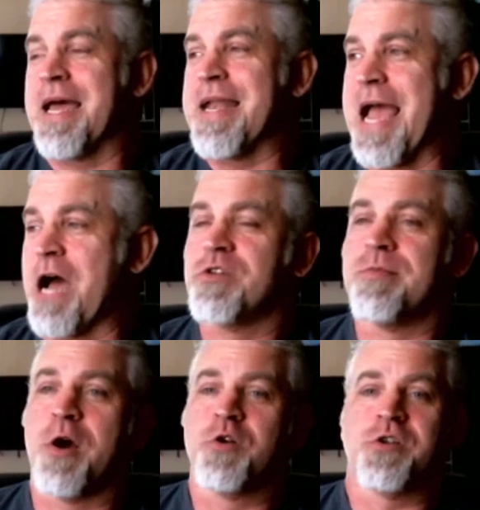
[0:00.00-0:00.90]
and how
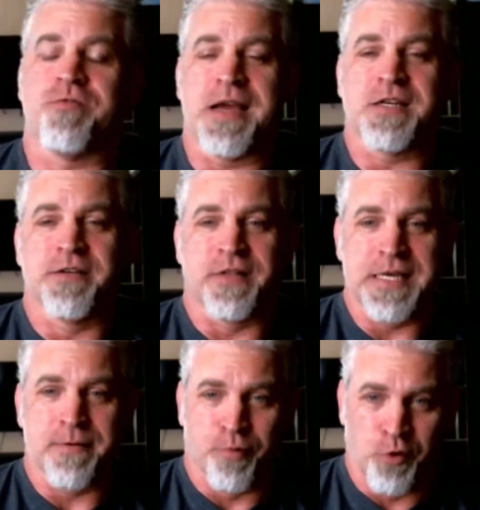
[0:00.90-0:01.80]
to most
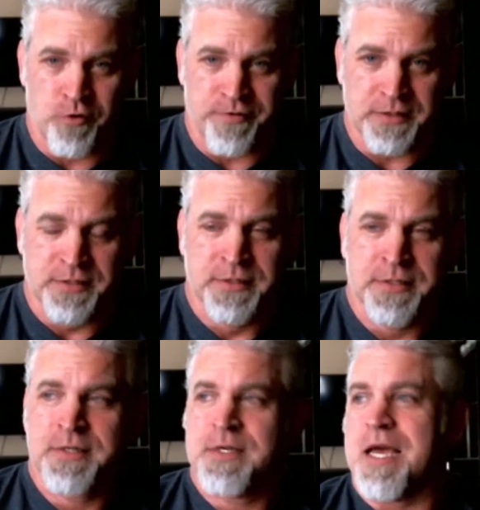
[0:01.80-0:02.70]
effectively improve it.
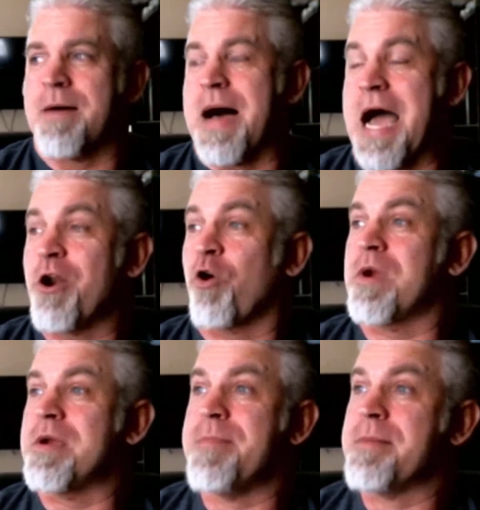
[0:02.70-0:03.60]
Um, I
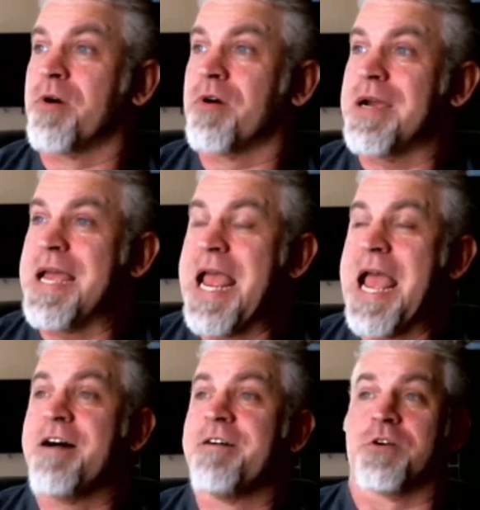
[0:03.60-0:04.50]
don't remember
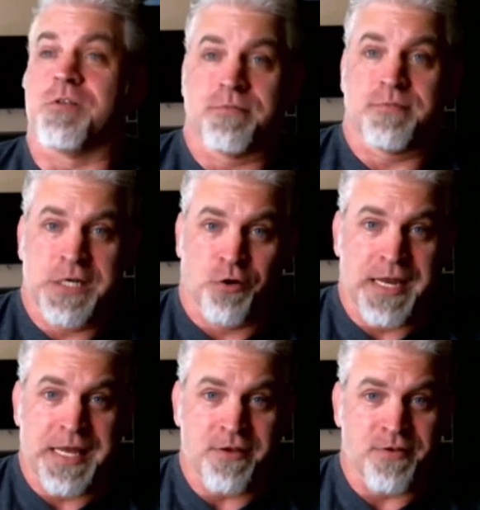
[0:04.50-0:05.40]
ever
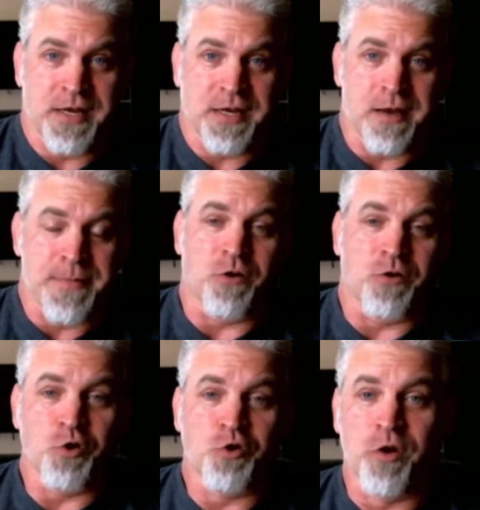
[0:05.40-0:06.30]
hearing anything
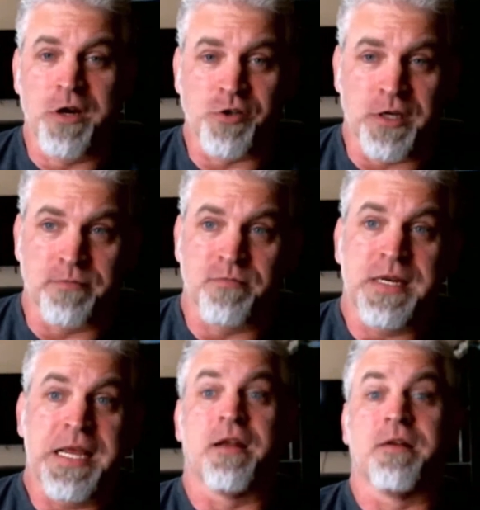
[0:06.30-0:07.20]
about
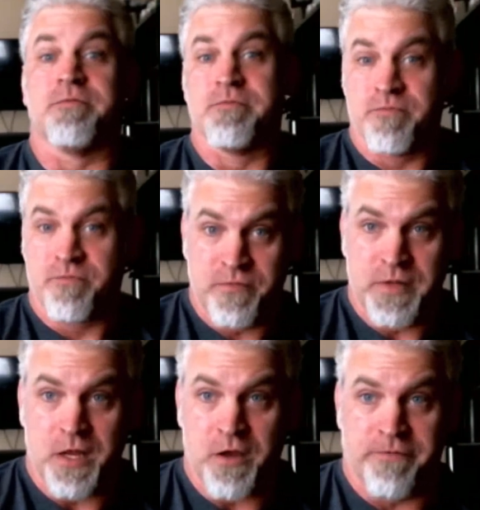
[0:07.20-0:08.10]
nutrition in
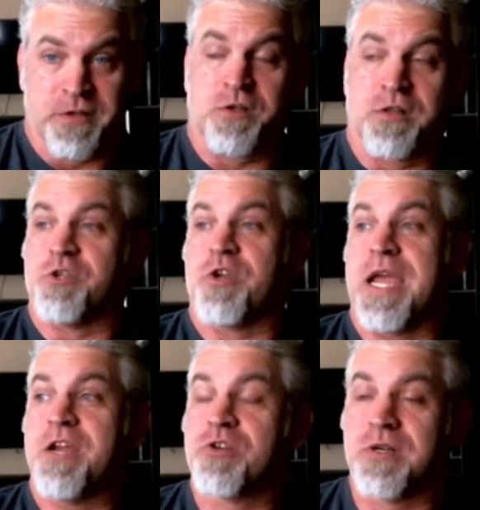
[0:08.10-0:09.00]
you know physical
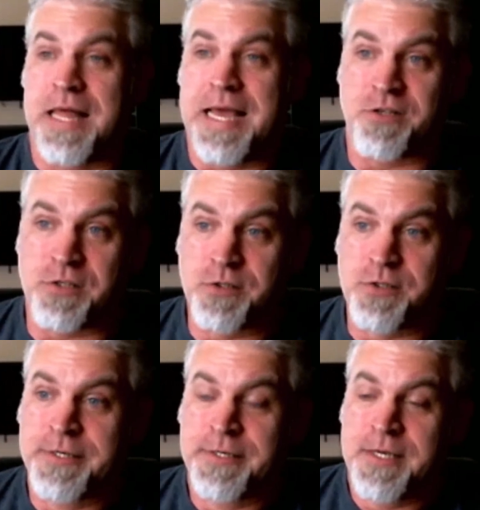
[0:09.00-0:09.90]
education
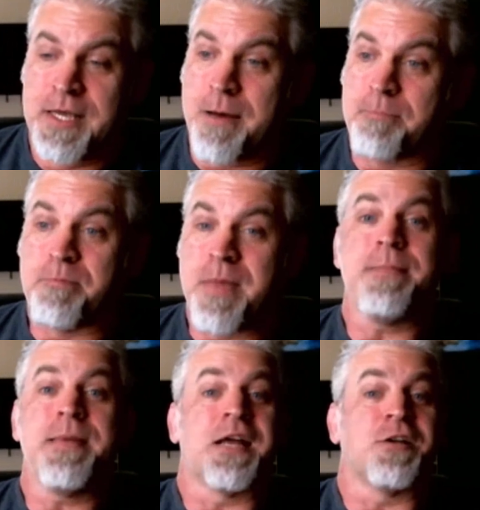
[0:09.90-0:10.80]
classes. Uh,
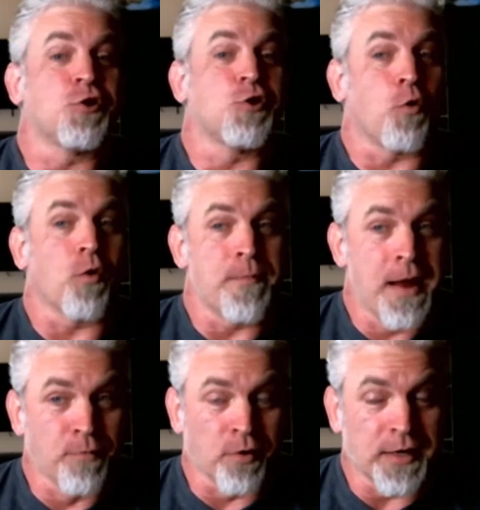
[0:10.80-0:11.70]
maybe I just don't
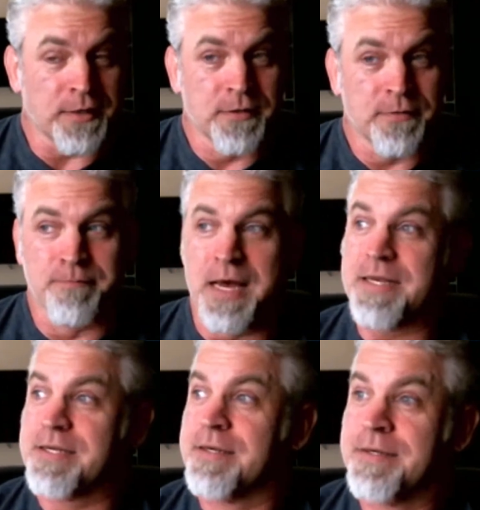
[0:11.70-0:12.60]
remember it,
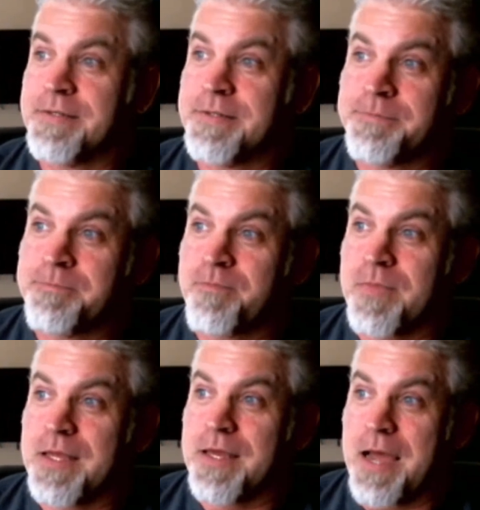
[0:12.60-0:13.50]
but
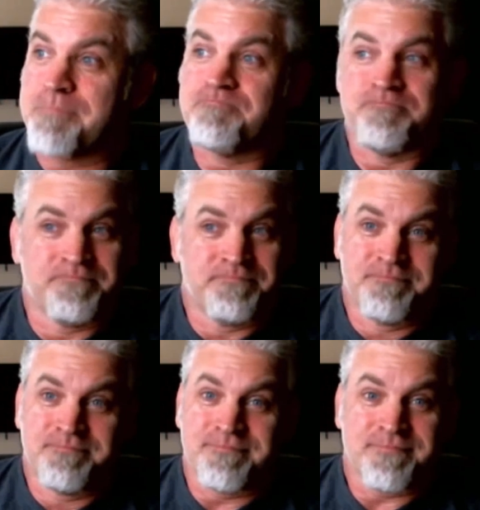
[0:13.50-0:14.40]
I
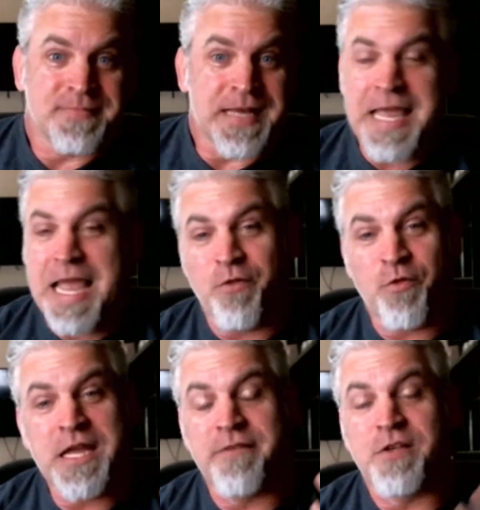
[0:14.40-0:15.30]
I can't